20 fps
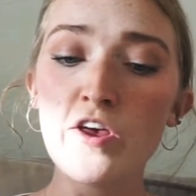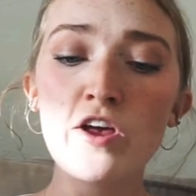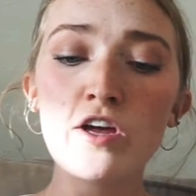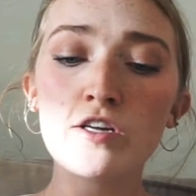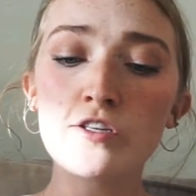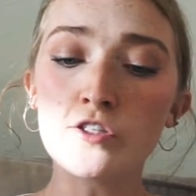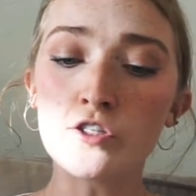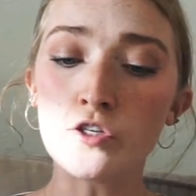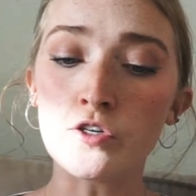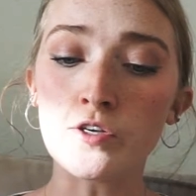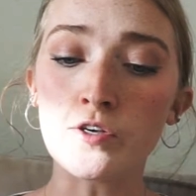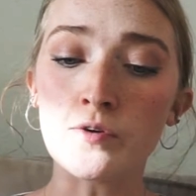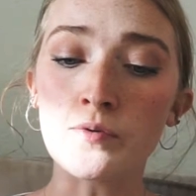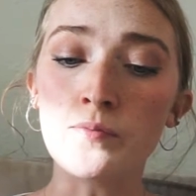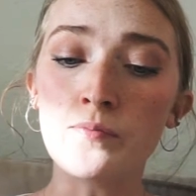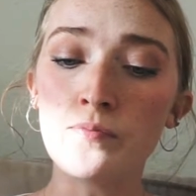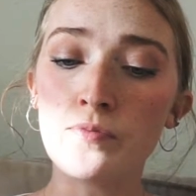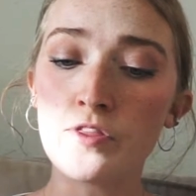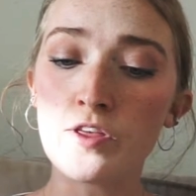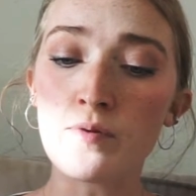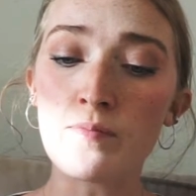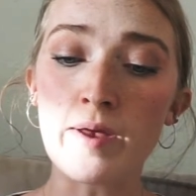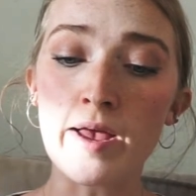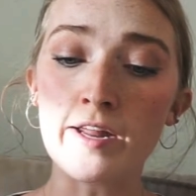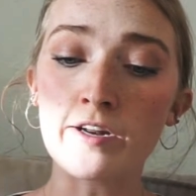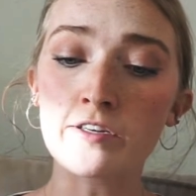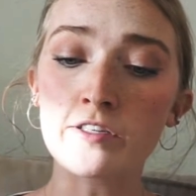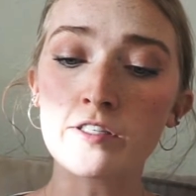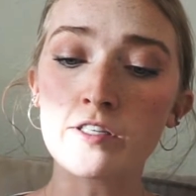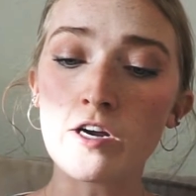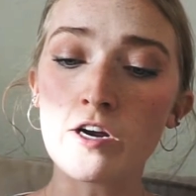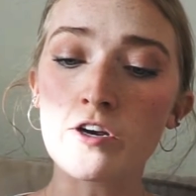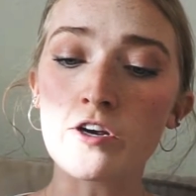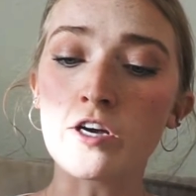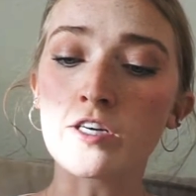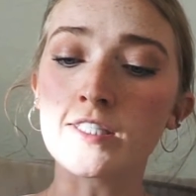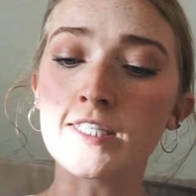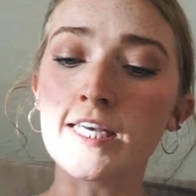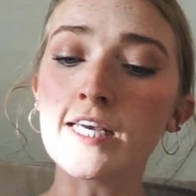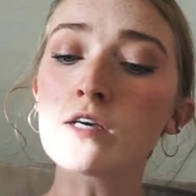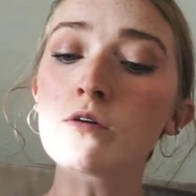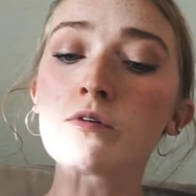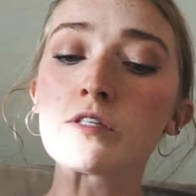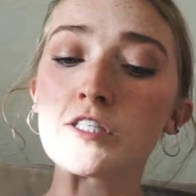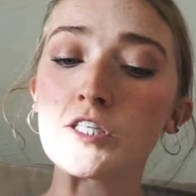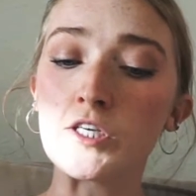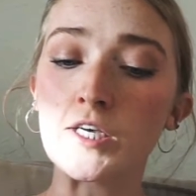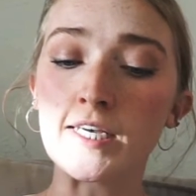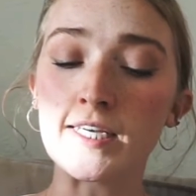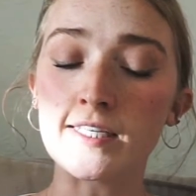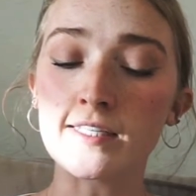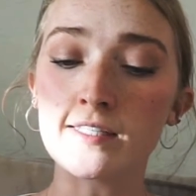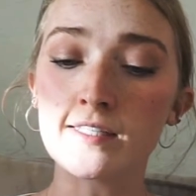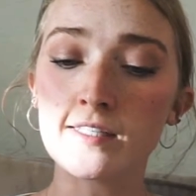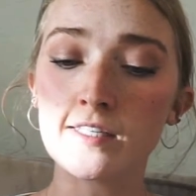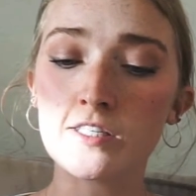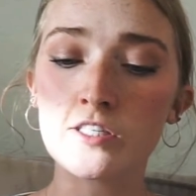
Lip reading: do you? Their manners are not equal to his,